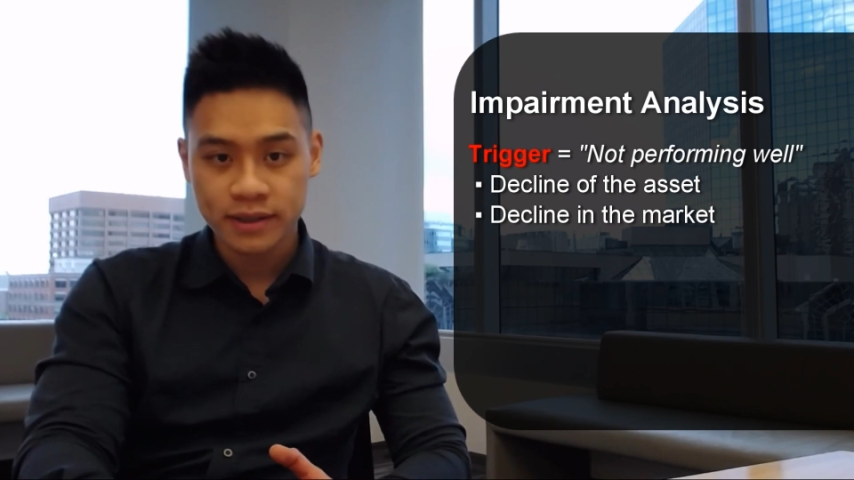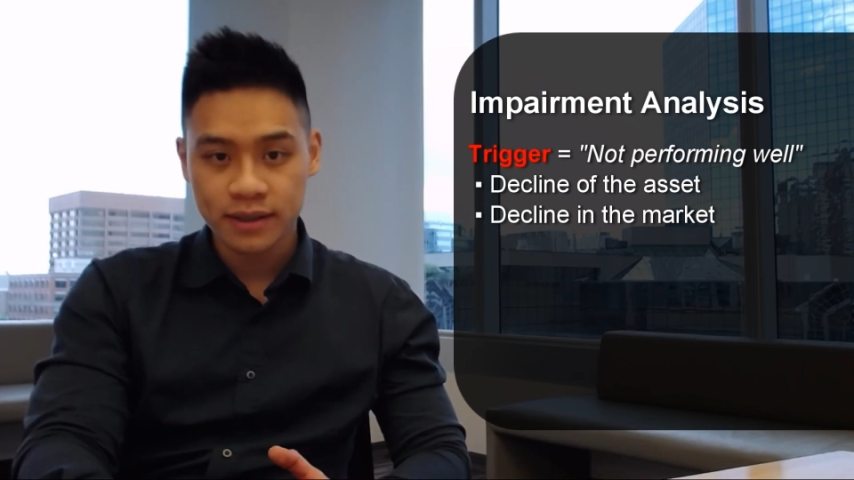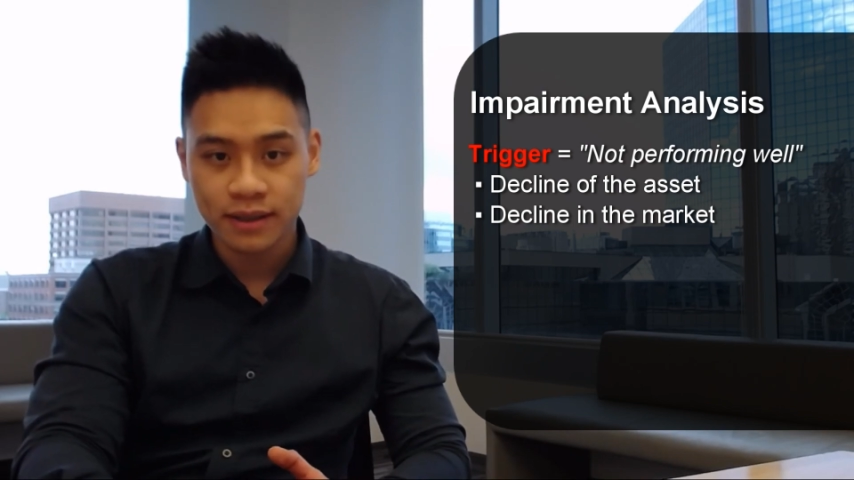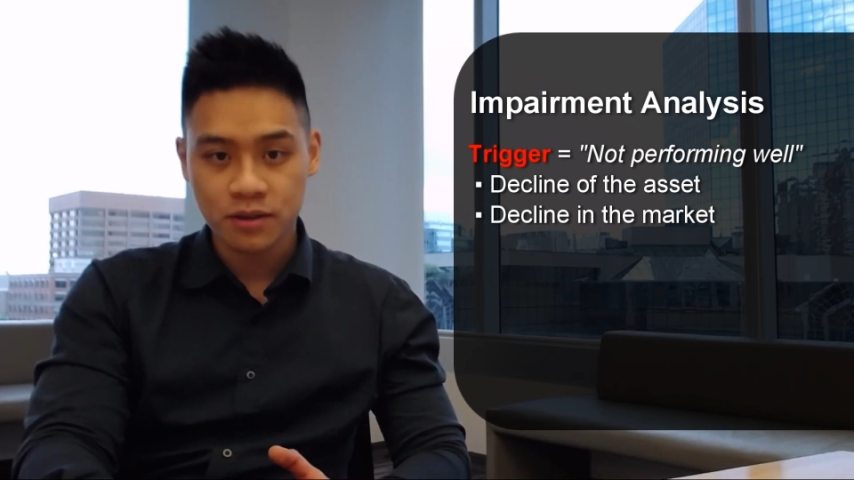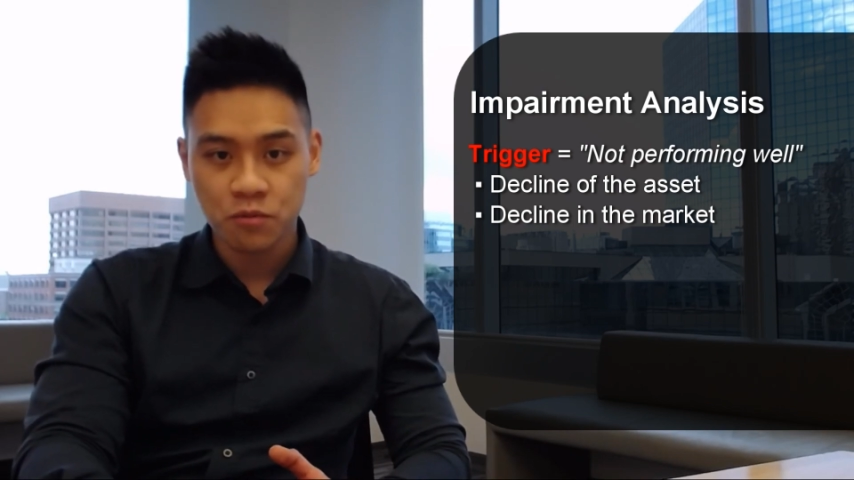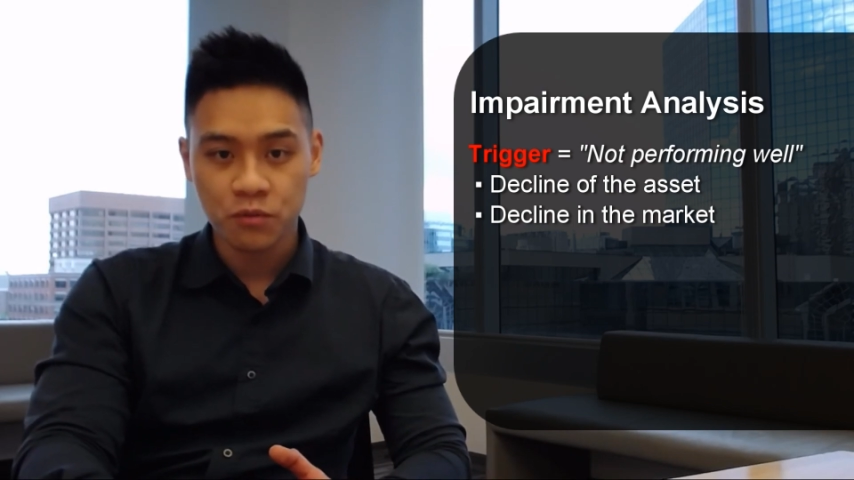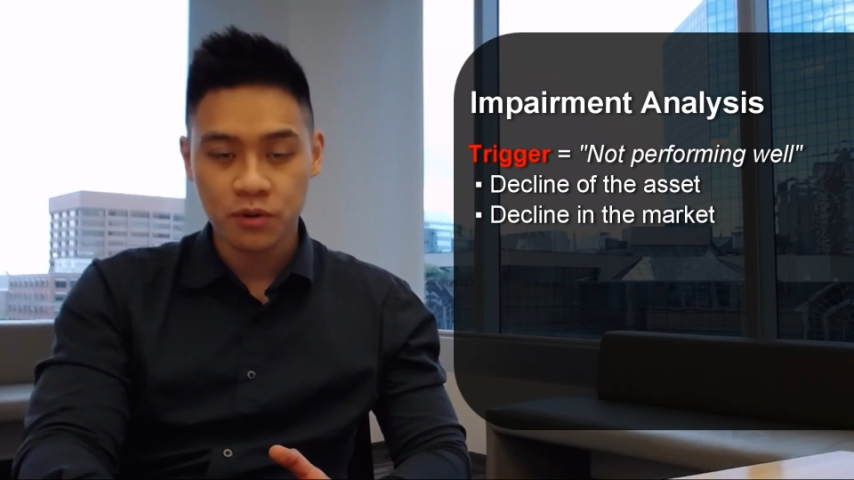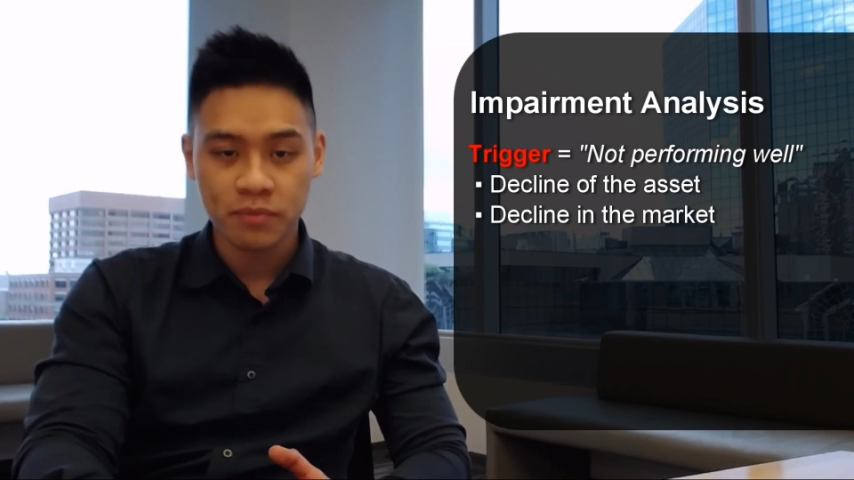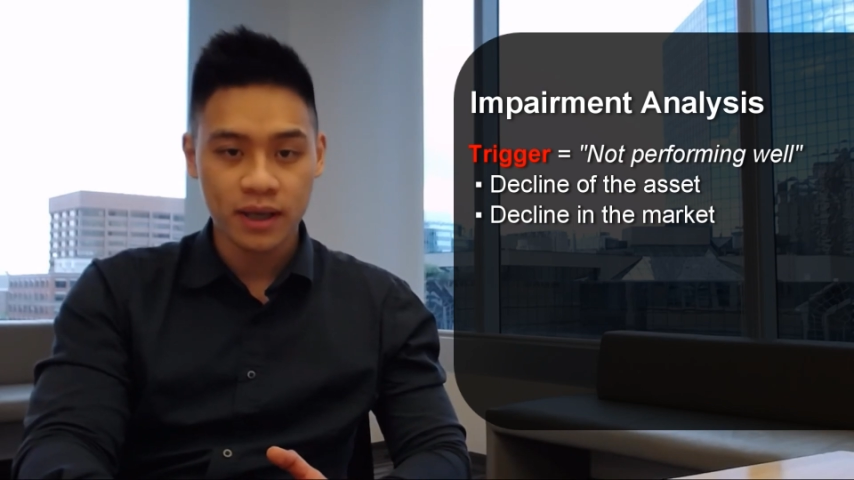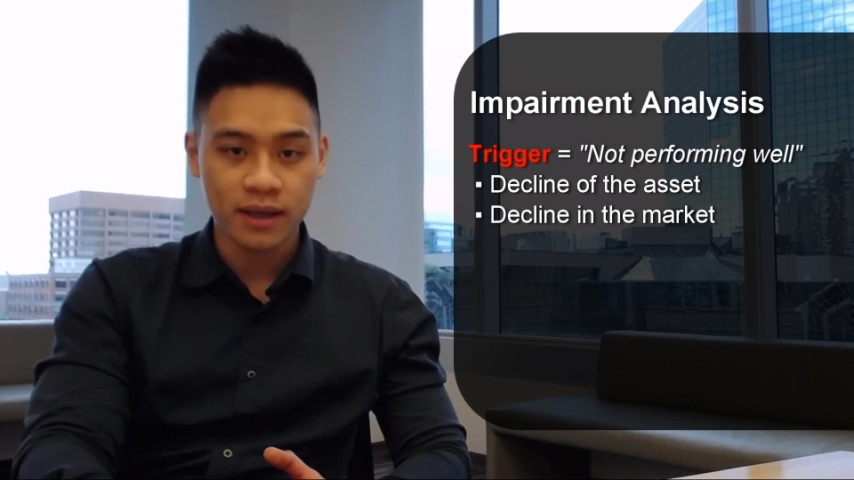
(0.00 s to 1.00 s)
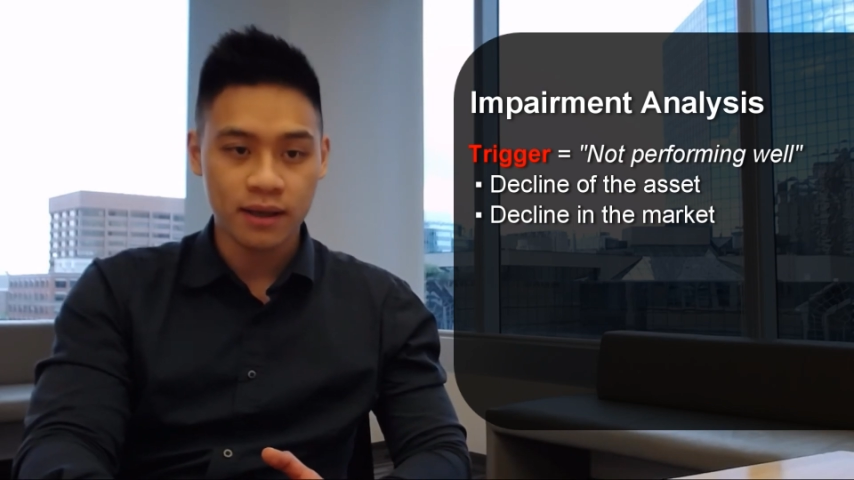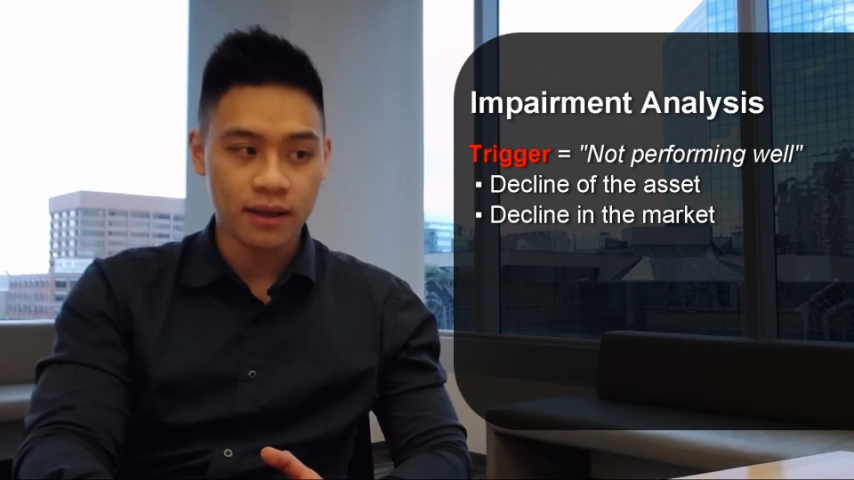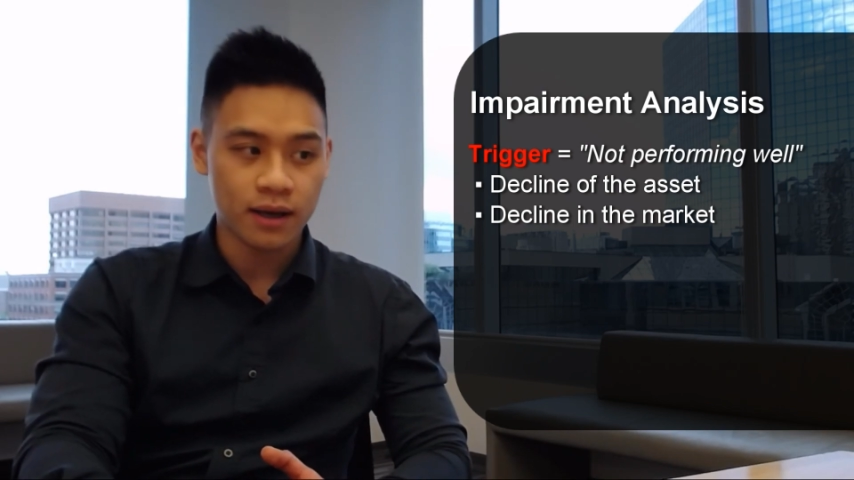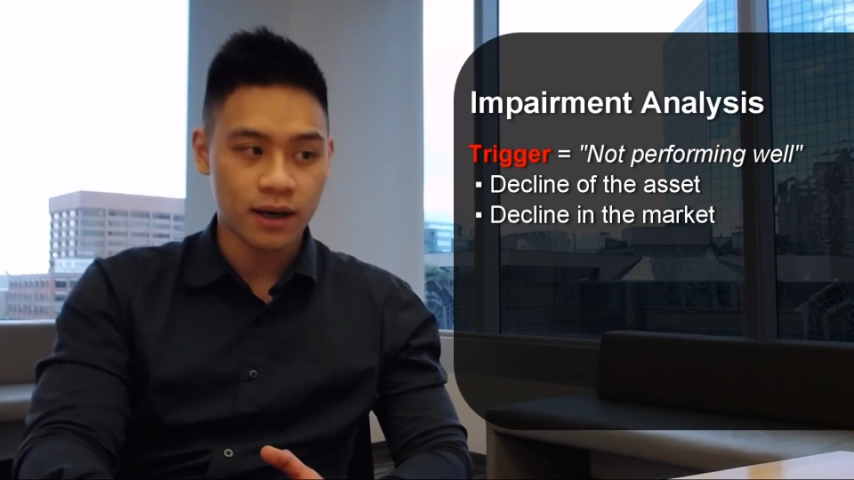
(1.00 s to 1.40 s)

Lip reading: it would be